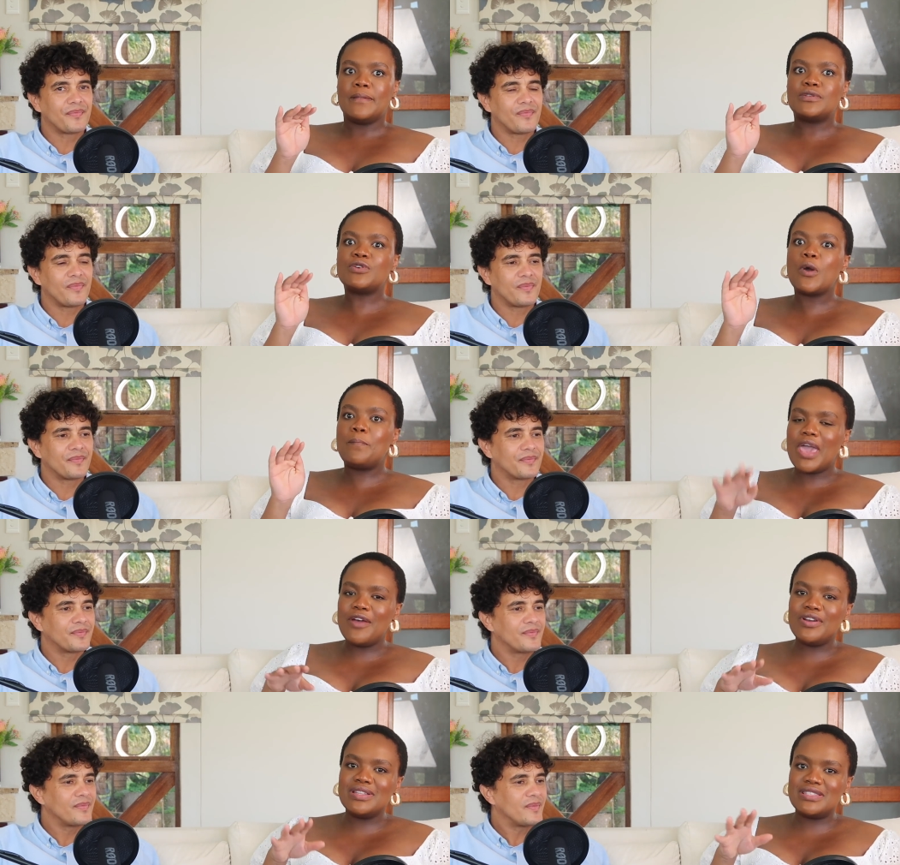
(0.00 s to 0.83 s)
Speaker 1: So,
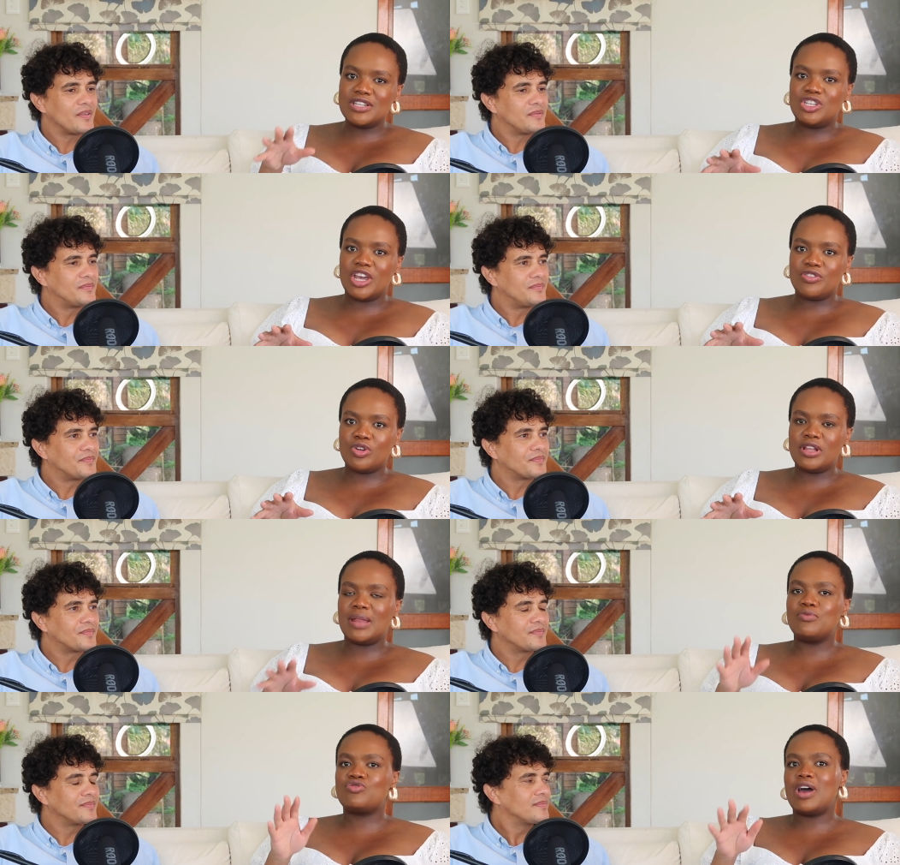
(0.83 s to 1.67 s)
parents in general,
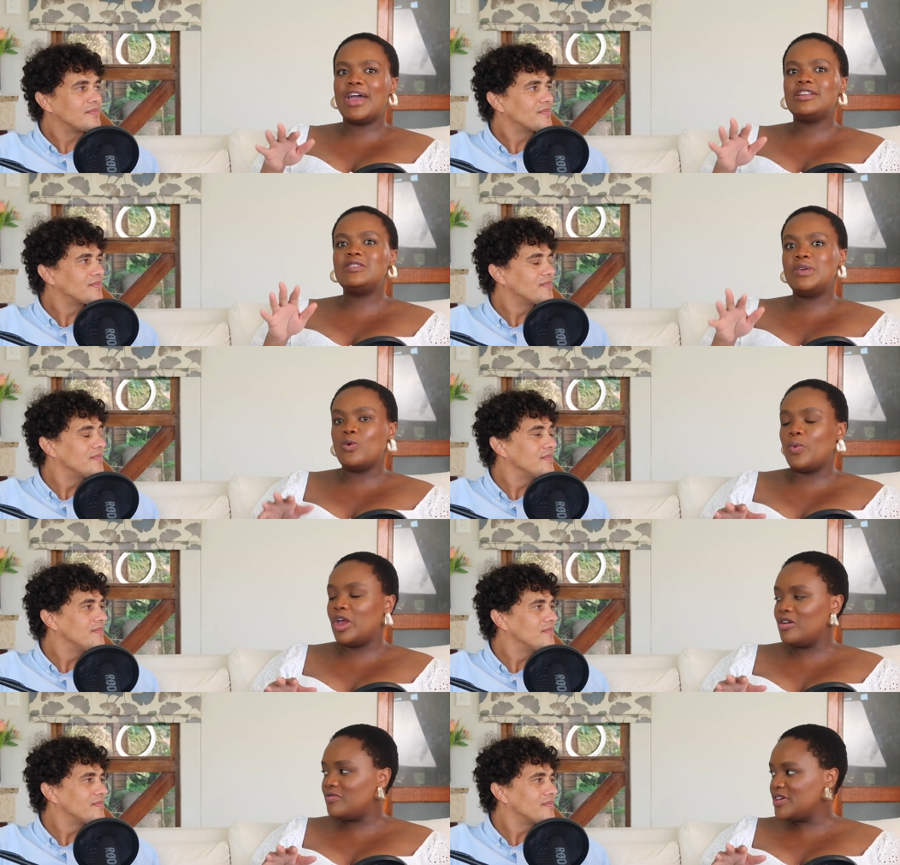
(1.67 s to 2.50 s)
I'm trying to be
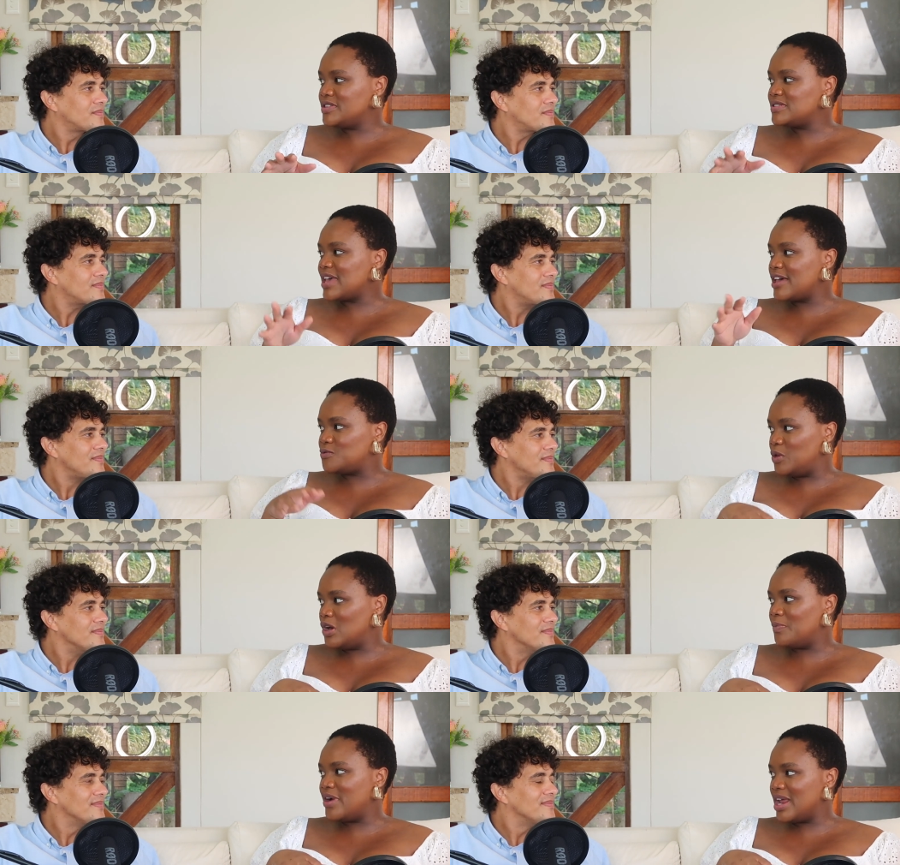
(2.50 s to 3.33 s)
aware of this as
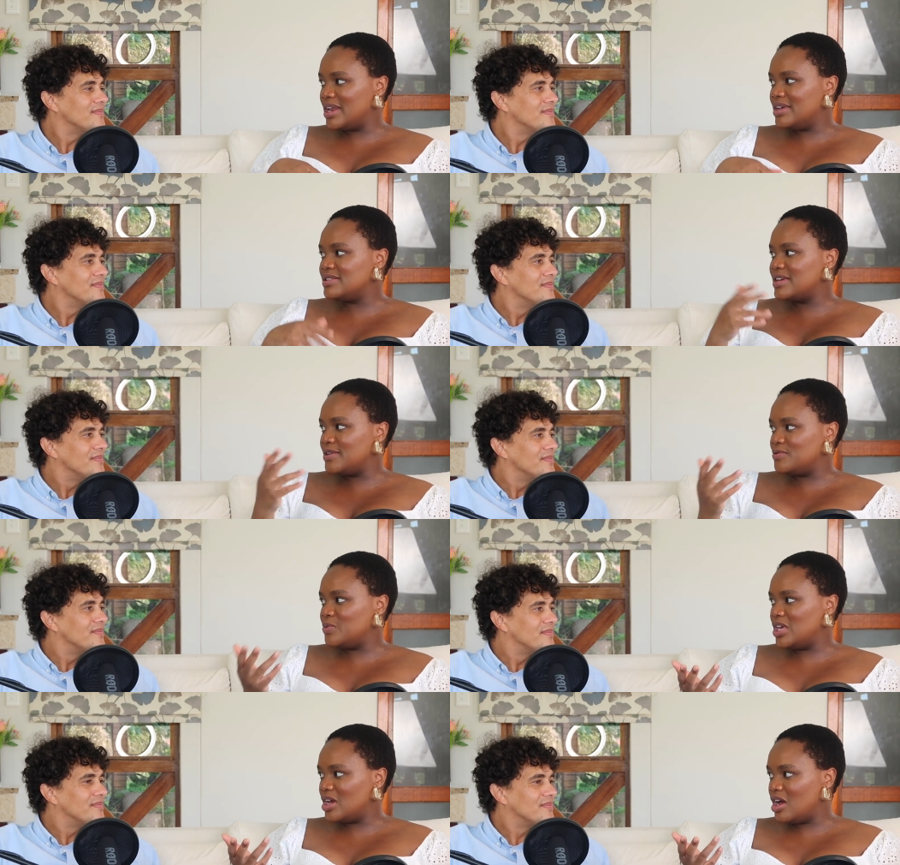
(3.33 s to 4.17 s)
we are pregnant and
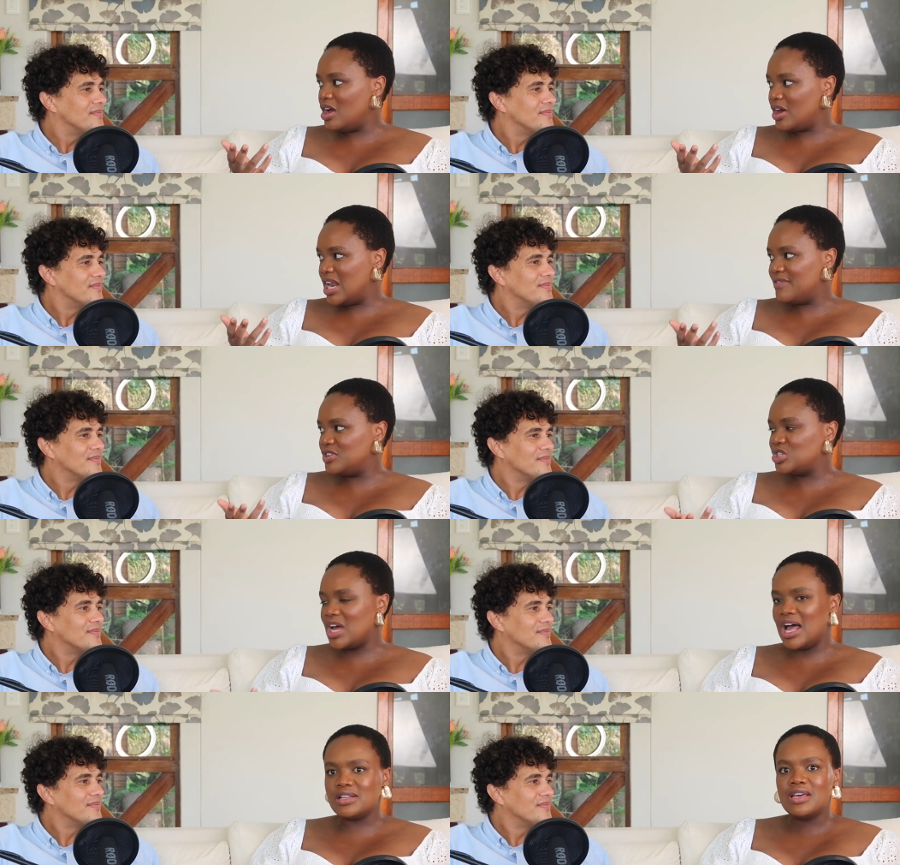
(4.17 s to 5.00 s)
we are going to have a
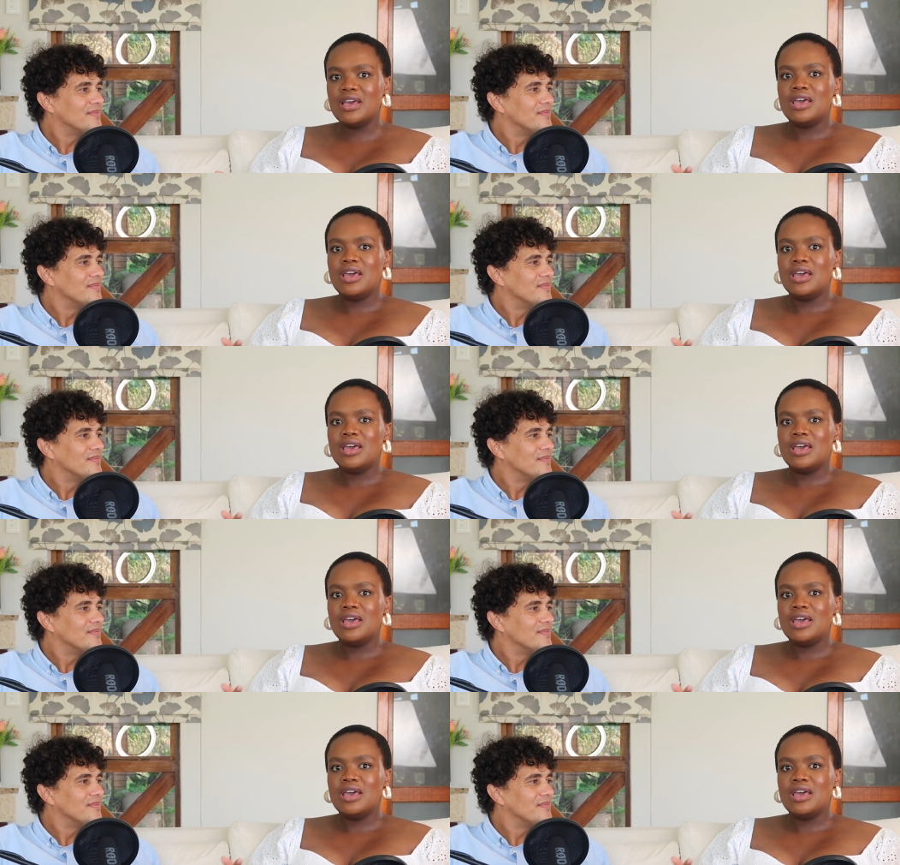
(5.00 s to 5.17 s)
child